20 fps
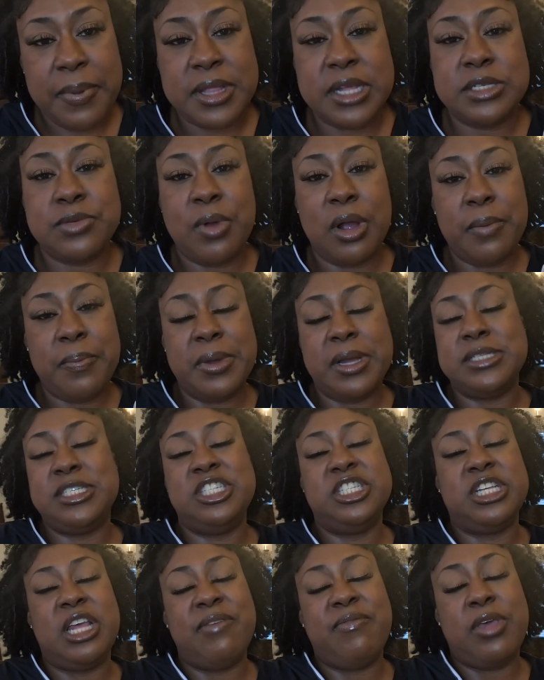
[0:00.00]
but this workbook is
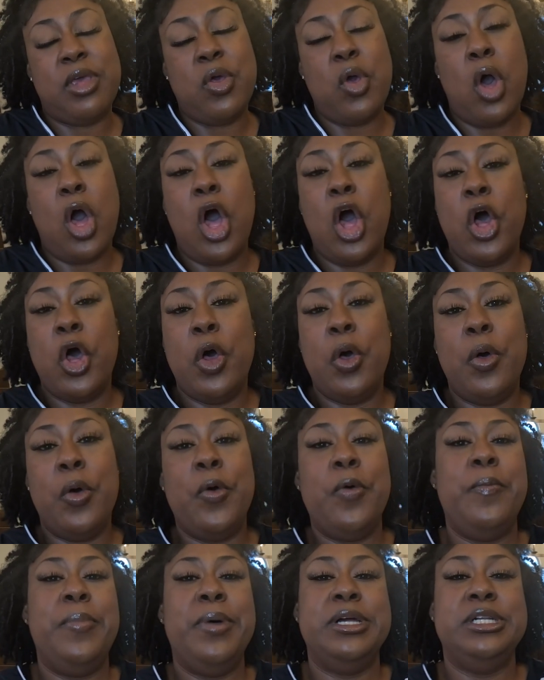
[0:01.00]
just giving you a
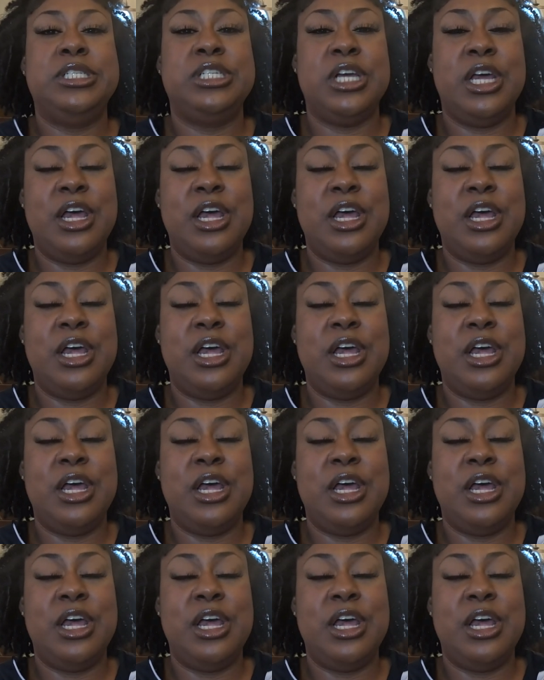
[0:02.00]
whole bunch